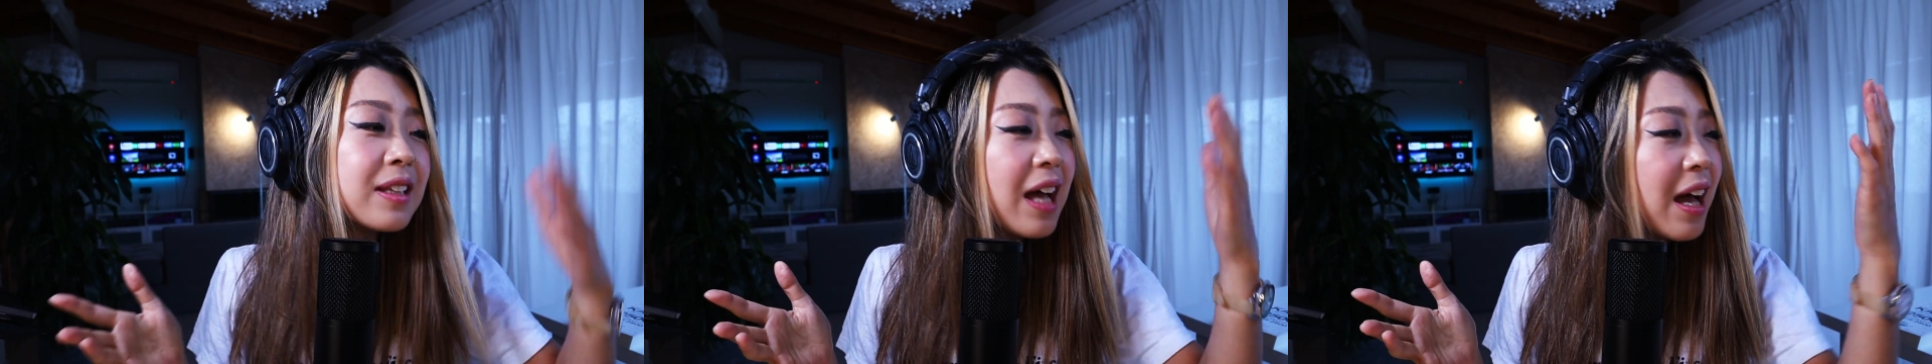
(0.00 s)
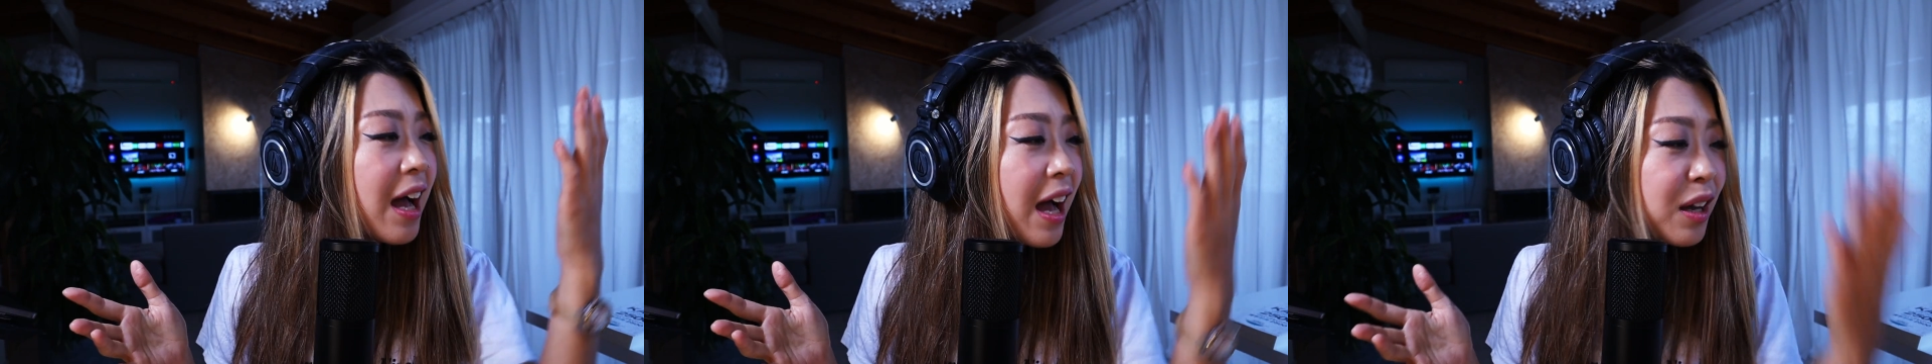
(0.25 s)

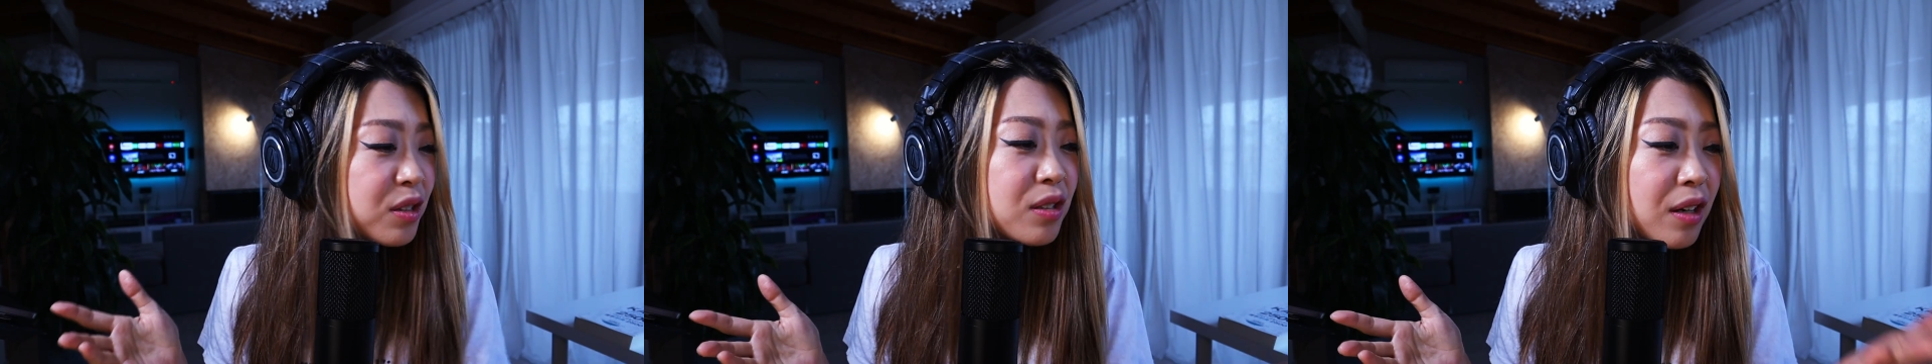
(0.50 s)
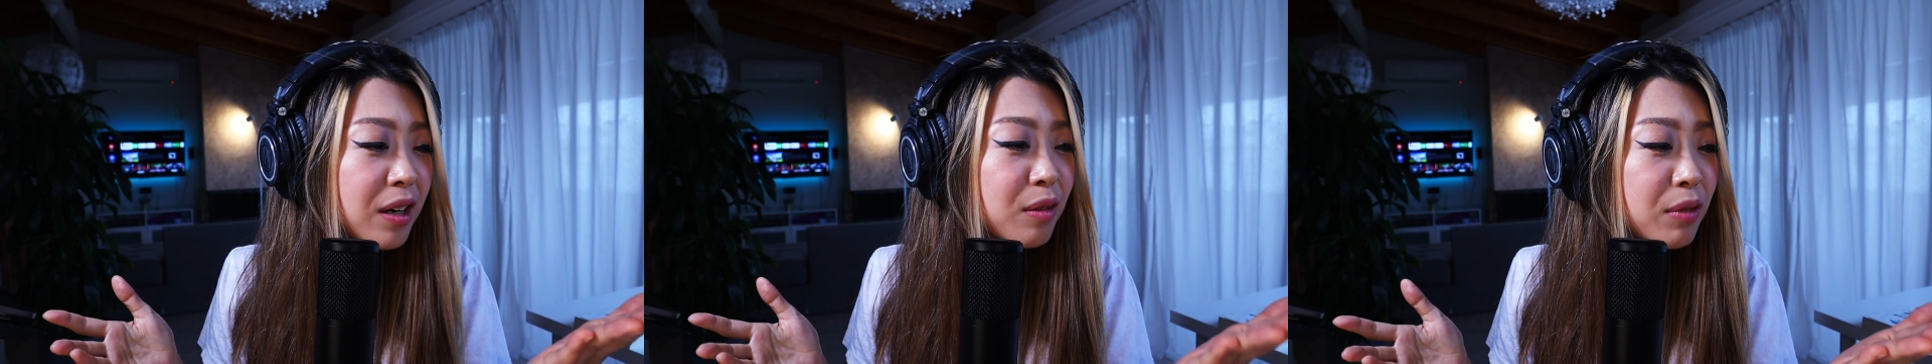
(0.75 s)
than
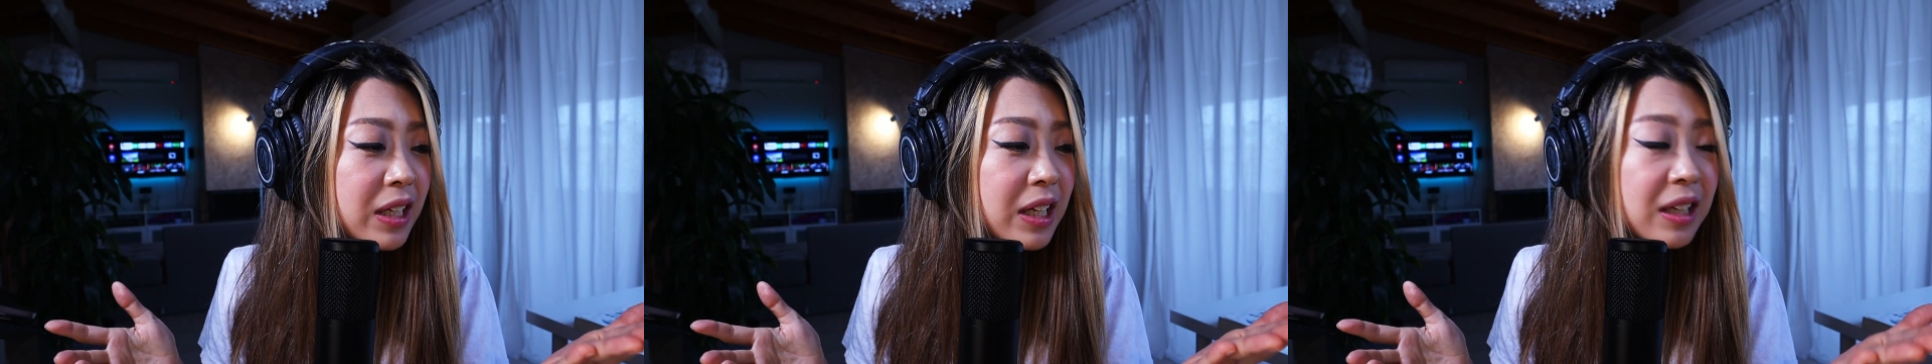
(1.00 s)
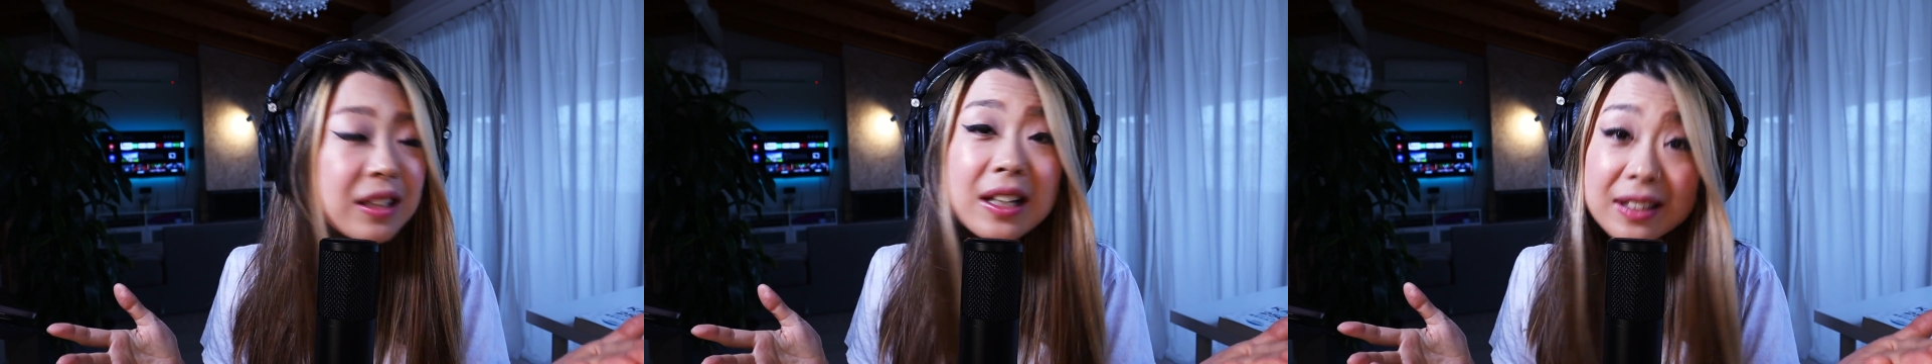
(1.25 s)
actually
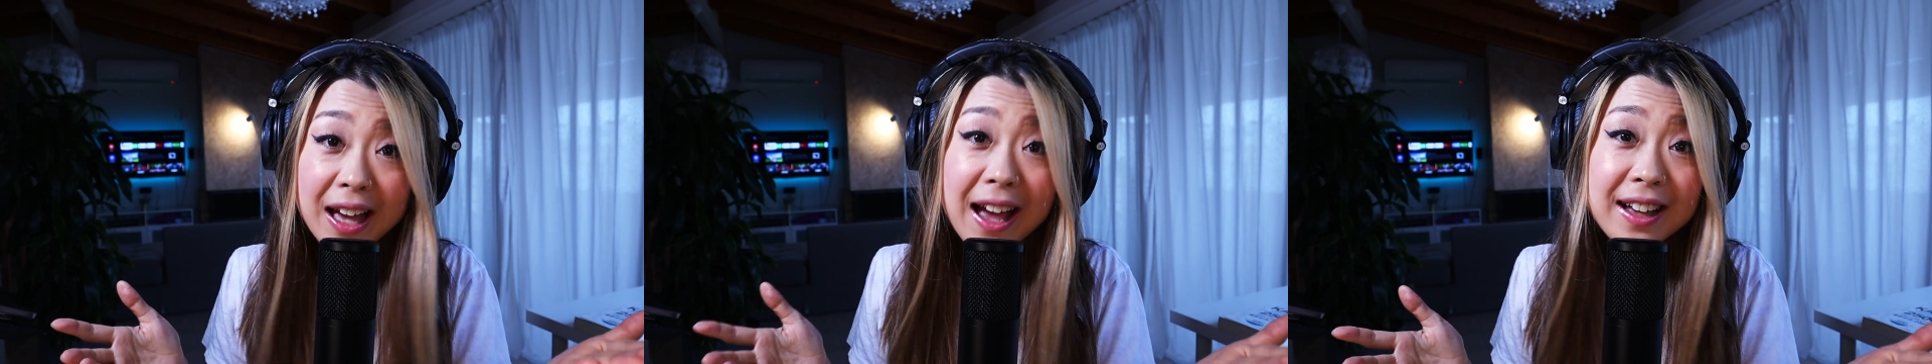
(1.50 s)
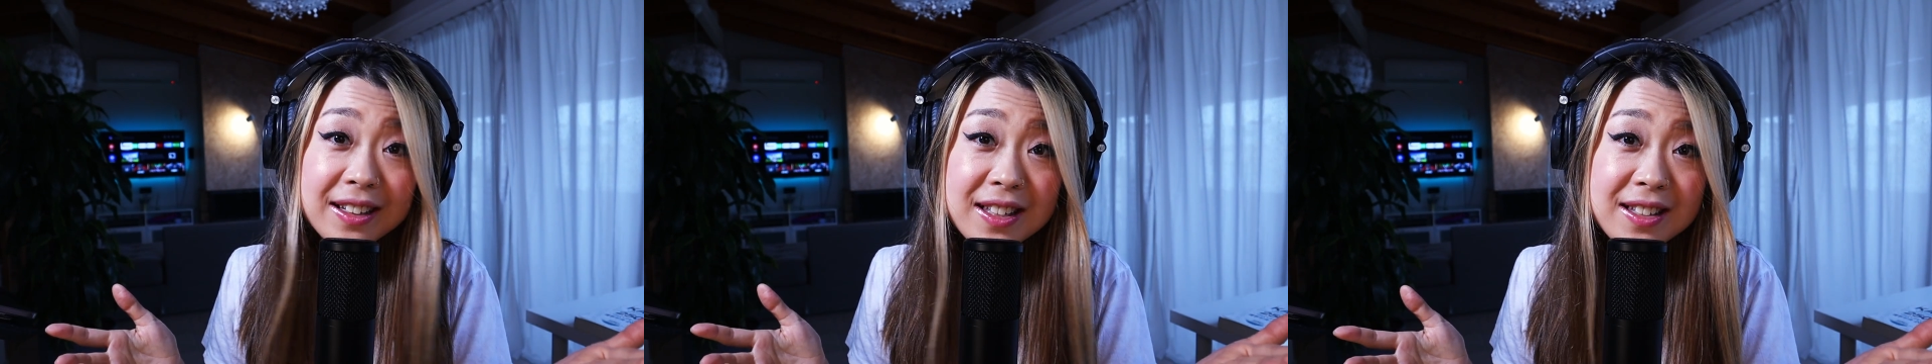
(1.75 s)
reading the
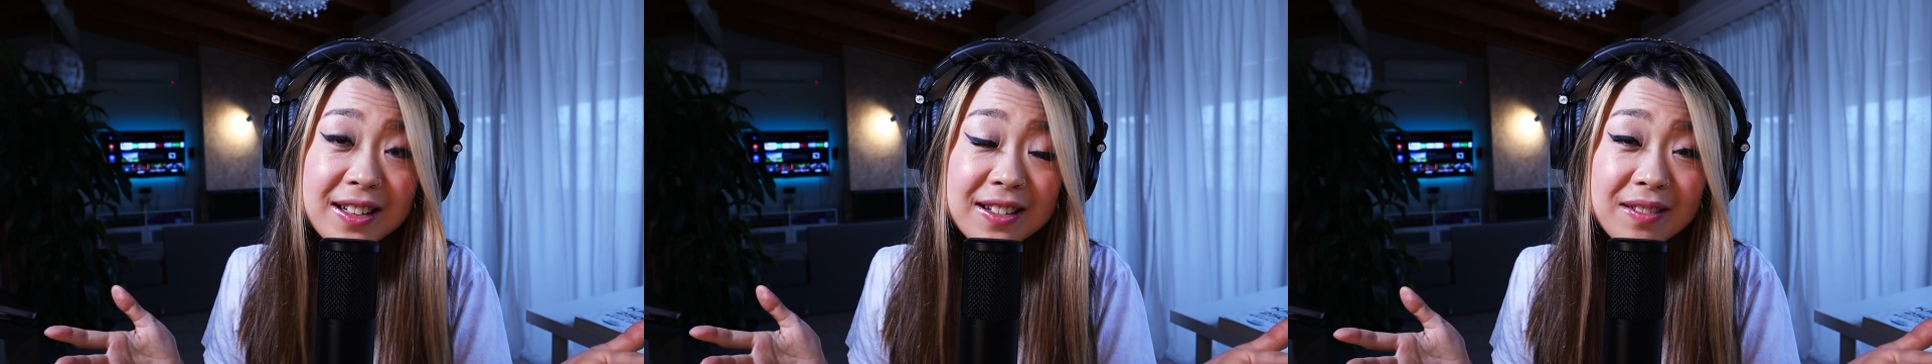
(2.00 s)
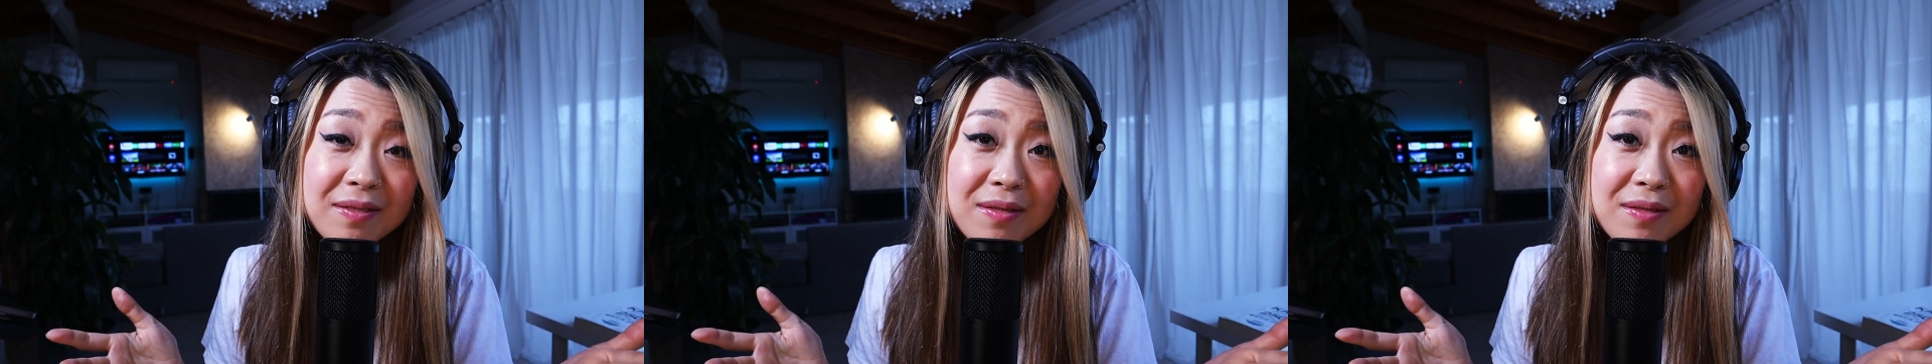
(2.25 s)
text